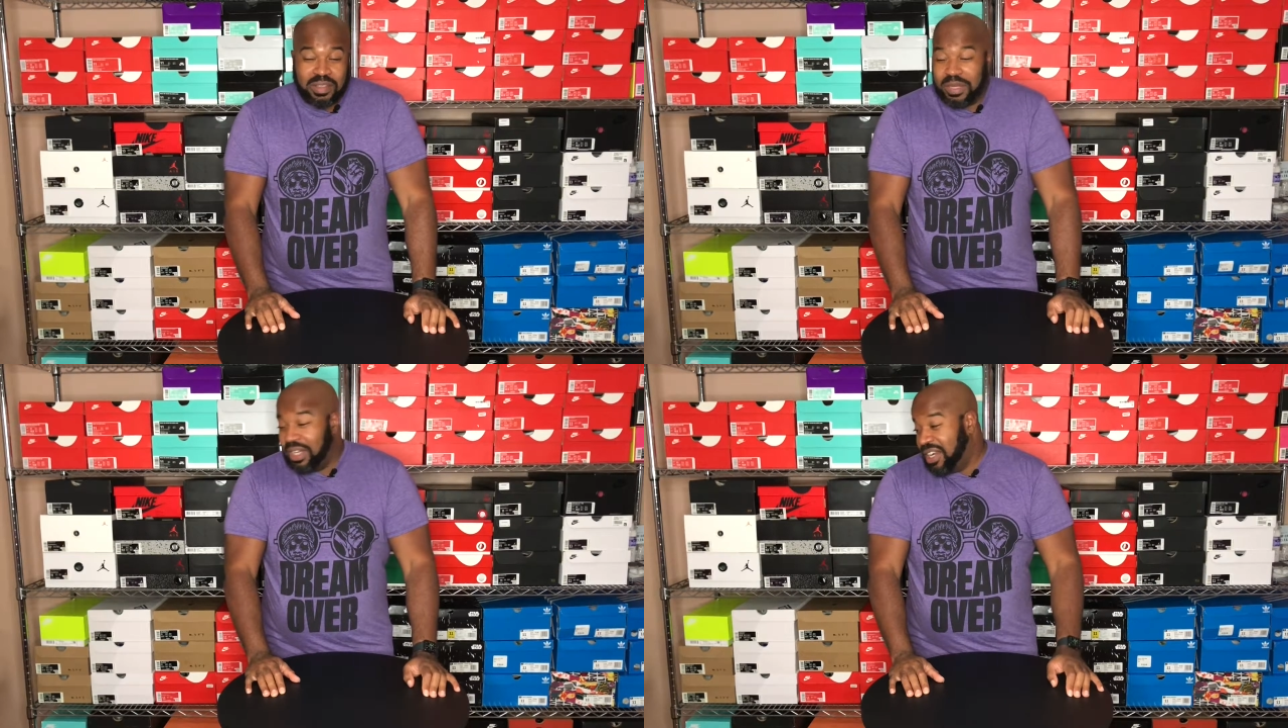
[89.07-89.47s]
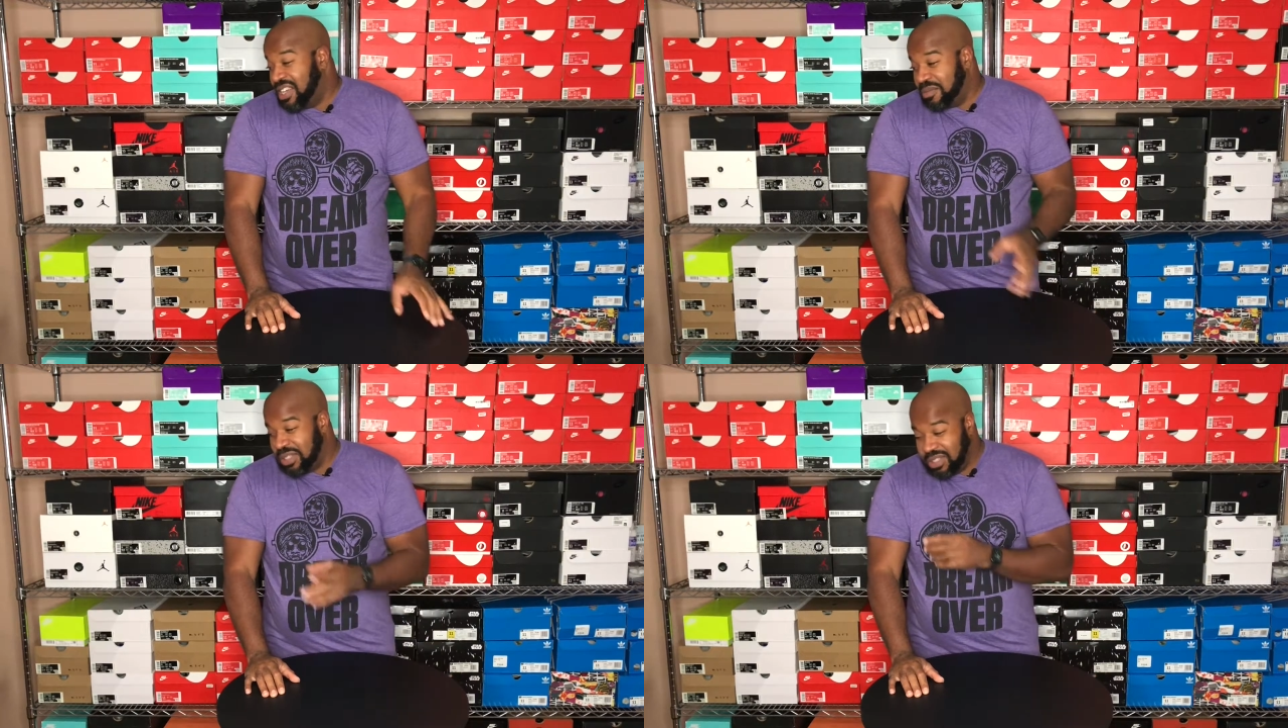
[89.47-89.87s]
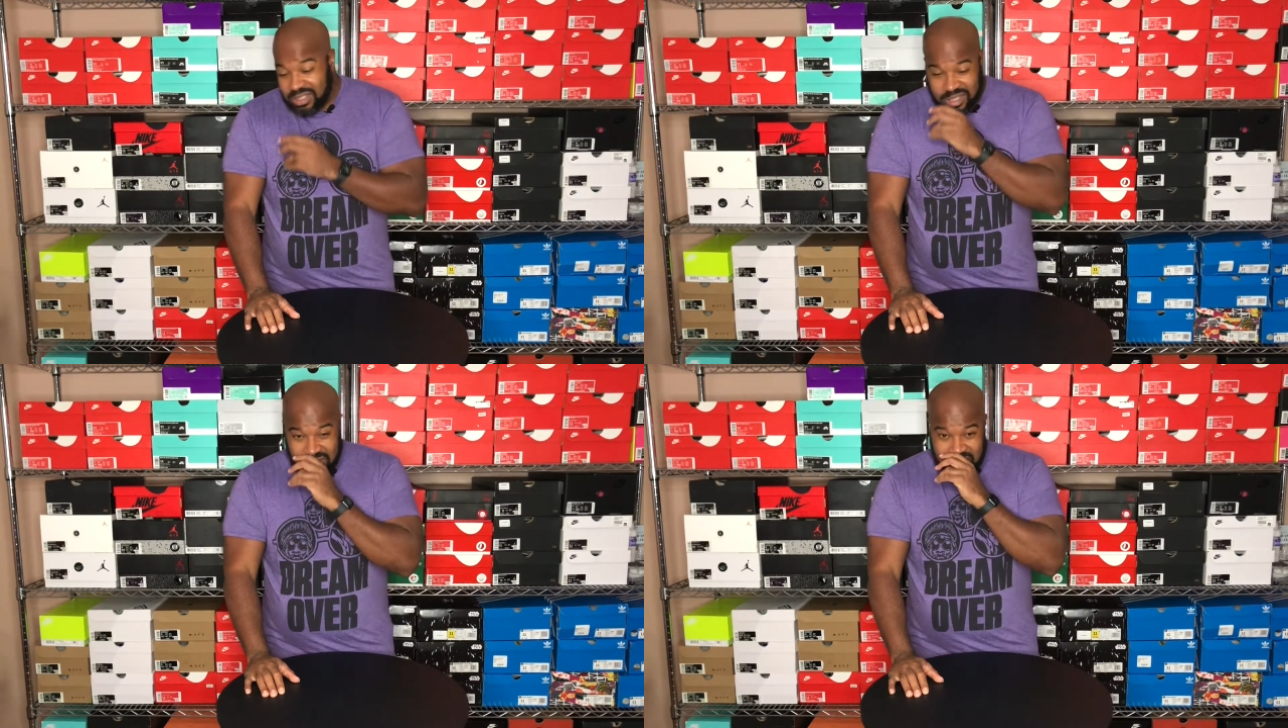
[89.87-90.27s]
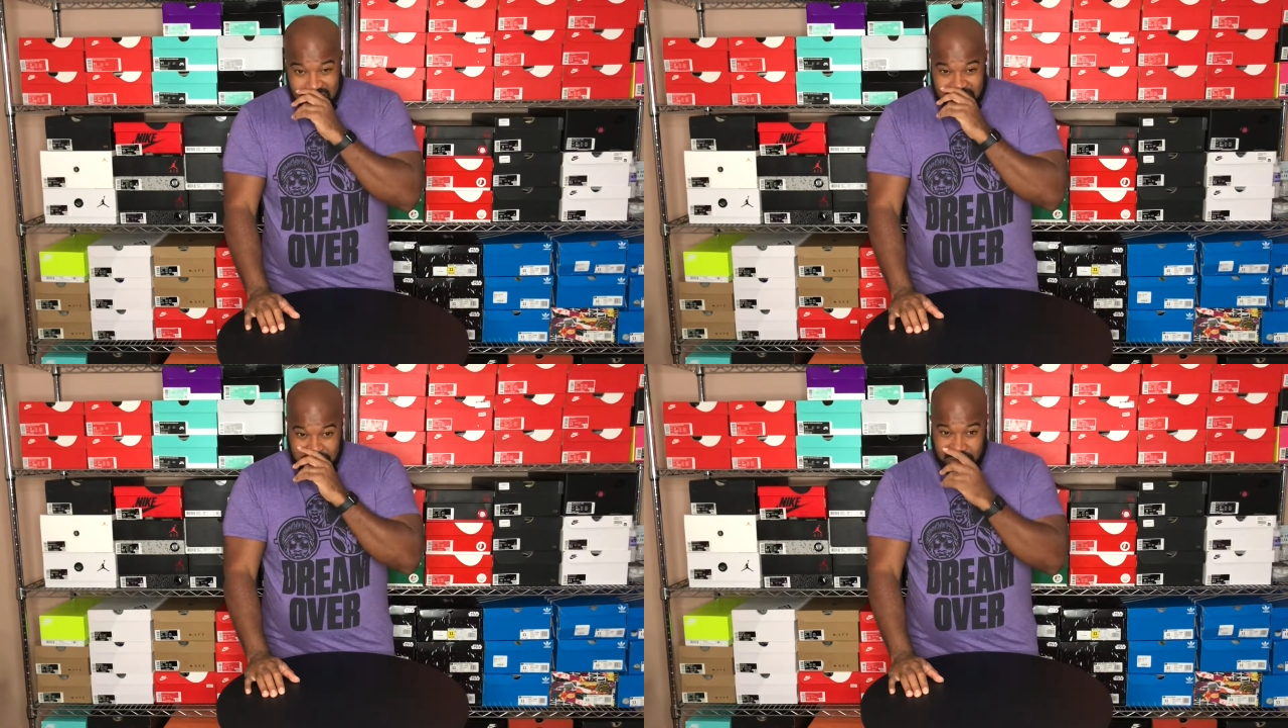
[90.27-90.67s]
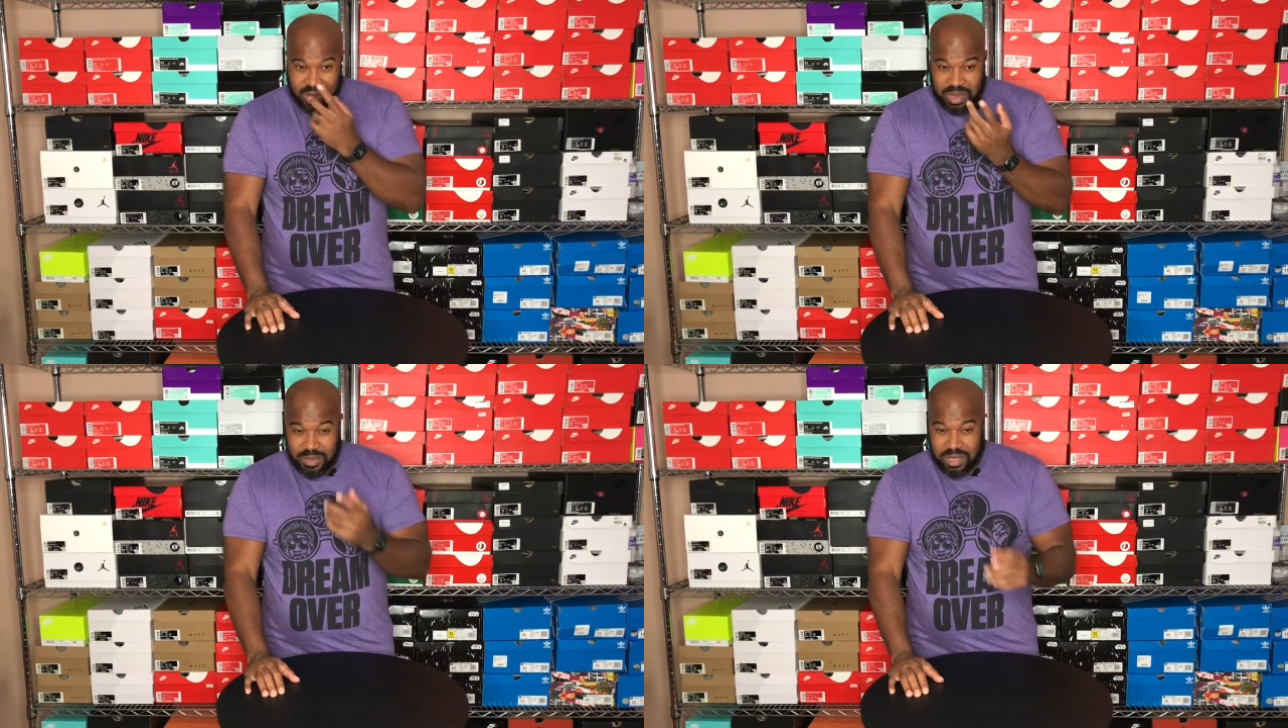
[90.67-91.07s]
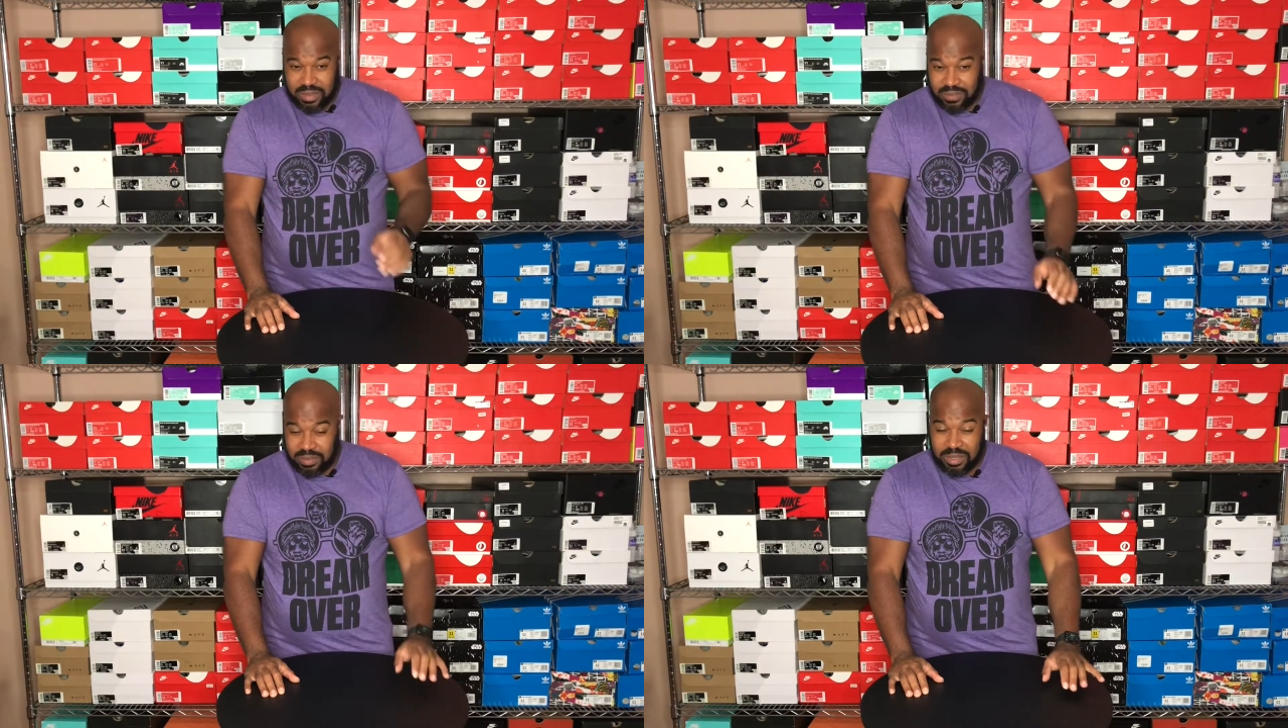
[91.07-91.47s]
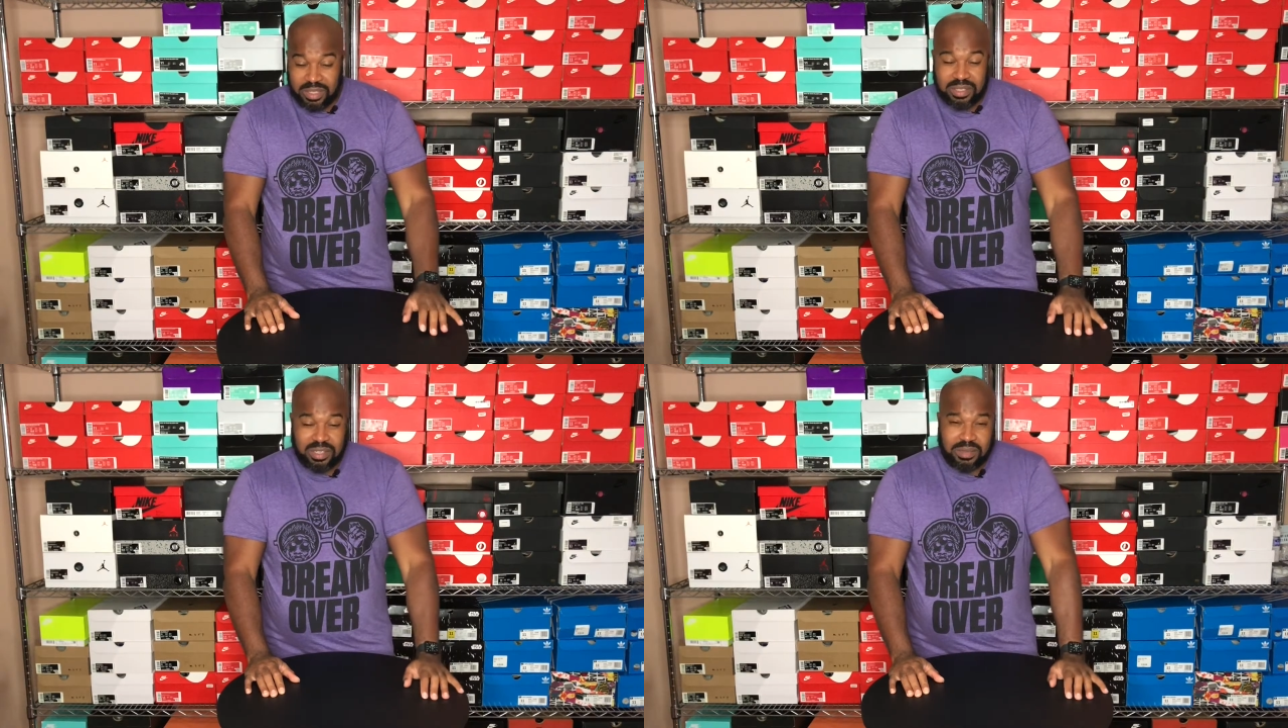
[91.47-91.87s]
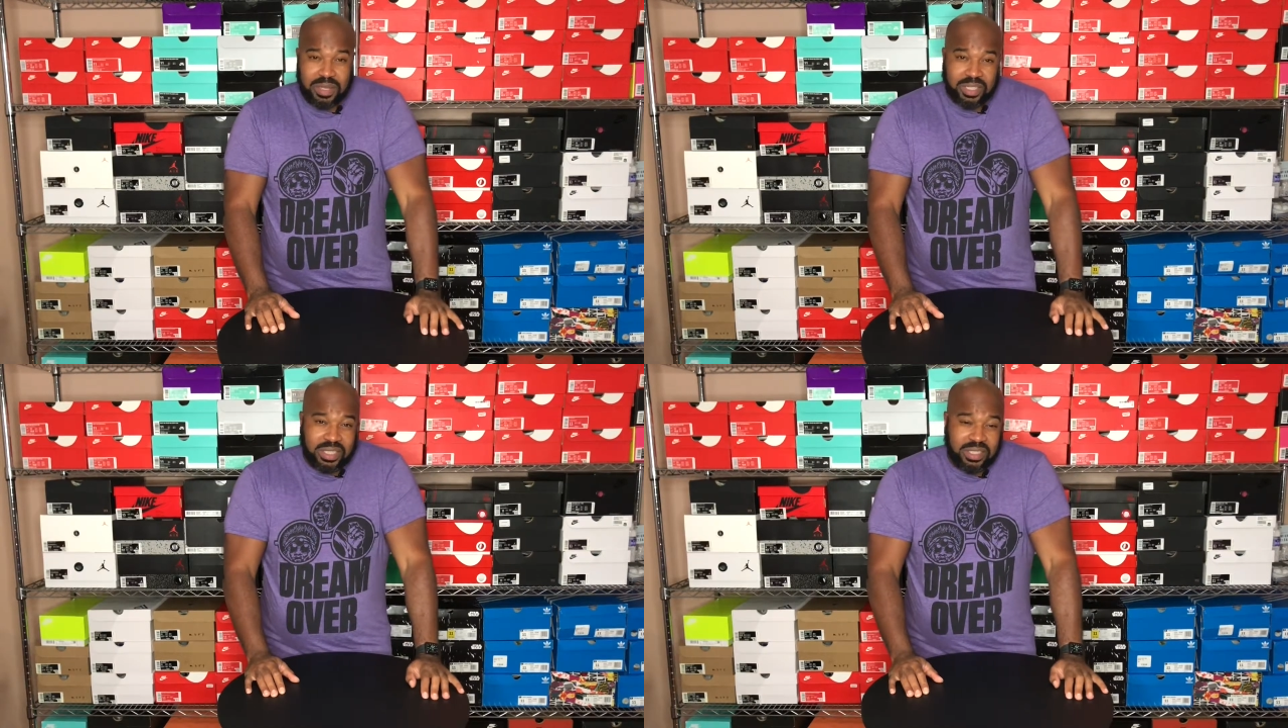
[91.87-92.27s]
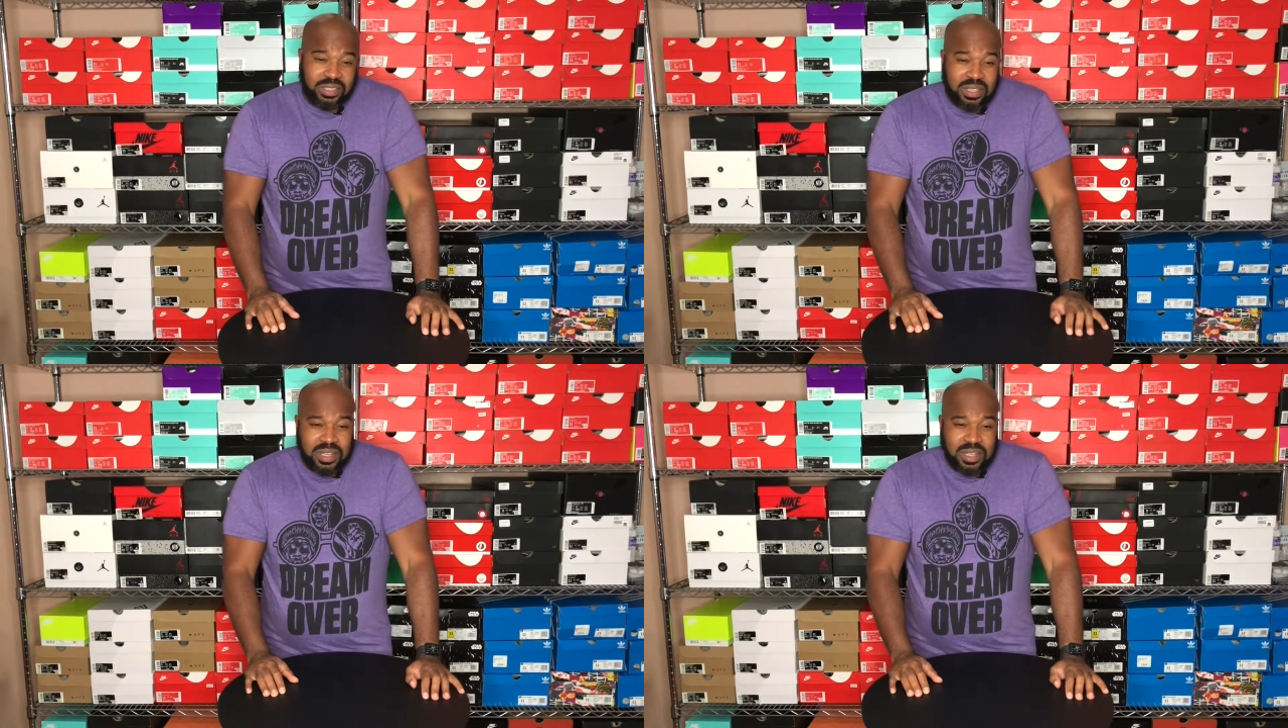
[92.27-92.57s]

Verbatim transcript: I mean, and that's what these sneakers actually remind me of. I mean, you're talking about the